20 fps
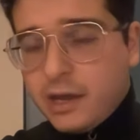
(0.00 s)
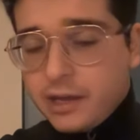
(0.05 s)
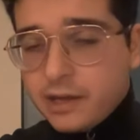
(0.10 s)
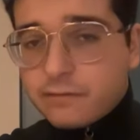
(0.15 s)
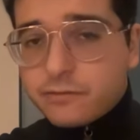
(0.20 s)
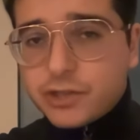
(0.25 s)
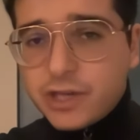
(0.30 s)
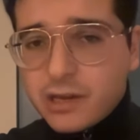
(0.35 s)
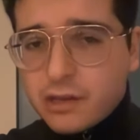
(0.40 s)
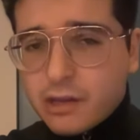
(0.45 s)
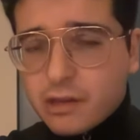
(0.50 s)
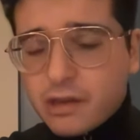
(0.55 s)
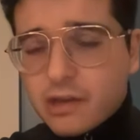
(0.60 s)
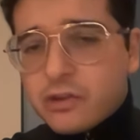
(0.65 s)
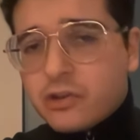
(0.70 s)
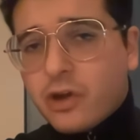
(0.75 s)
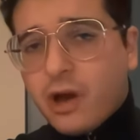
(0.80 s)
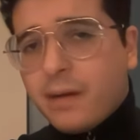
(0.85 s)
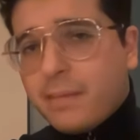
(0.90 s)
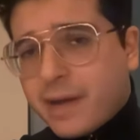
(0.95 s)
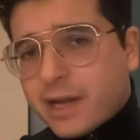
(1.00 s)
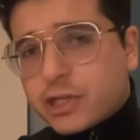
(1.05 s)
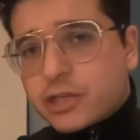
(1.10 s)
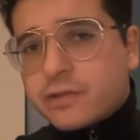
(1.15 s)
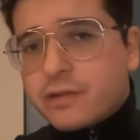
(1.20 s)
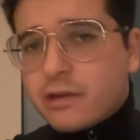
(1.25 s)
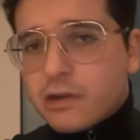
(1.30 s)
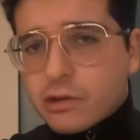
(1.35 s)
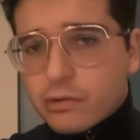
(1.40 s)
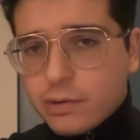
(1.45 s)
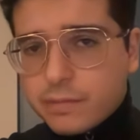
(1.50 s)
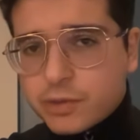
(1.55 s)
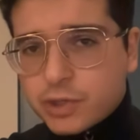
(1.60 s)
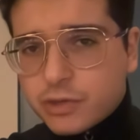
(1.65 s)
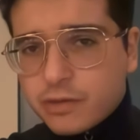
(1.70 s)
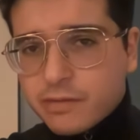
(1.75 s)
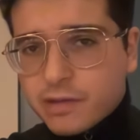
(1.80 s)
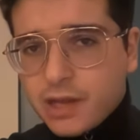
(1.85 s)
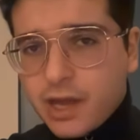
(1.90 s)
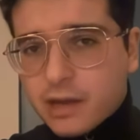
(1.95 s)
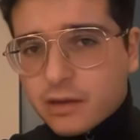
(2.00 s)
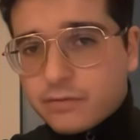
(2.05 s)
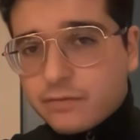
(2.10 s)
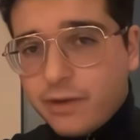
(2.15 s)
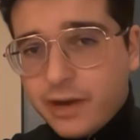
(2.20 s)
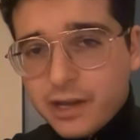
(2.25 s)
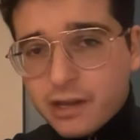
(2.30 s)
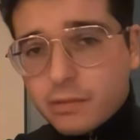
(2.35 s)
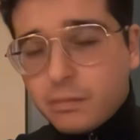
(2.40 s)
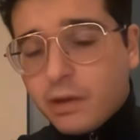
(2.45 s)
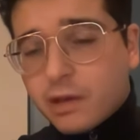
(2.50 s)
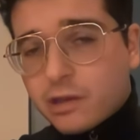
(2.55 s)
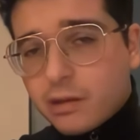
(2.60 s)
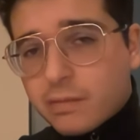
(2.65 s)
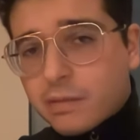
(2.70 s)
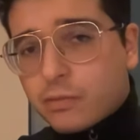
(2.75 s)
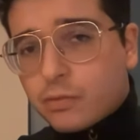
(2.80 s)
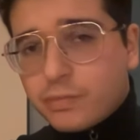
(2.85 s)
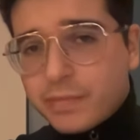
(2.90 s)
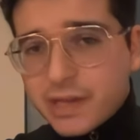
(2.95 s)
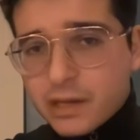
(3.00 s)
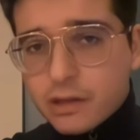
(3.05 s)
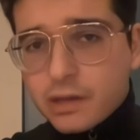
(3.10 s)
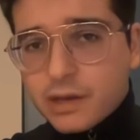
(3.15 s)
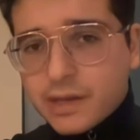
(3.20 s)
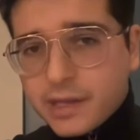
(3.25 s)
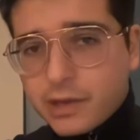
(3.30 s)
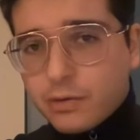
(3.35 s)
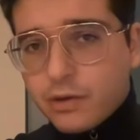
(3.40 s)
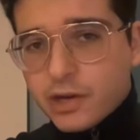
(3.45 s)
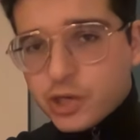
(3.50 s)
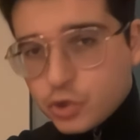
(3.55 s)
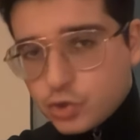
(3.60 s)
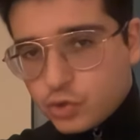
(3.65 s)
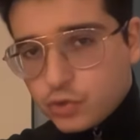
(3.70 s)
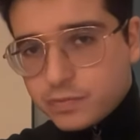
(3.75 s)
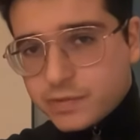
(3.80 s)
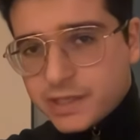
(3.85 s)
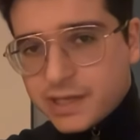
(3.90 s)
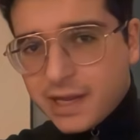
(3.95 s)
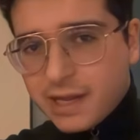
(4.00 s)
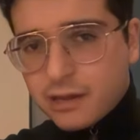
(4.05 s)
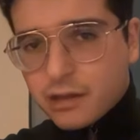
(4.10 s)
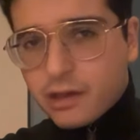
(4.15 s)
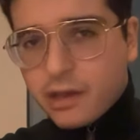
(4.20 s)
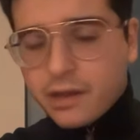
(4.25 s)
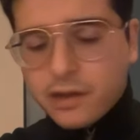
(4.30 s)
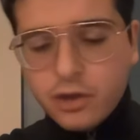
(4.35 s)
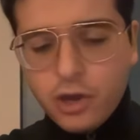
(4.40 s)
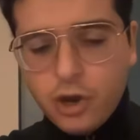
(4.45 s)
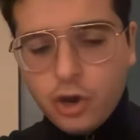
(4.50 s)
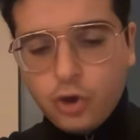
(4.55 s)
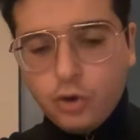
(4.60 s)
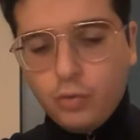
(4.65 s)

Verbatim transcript: If Jesus did not match the description of sacrifice, Muslims would be sitting here on YouTube today saying,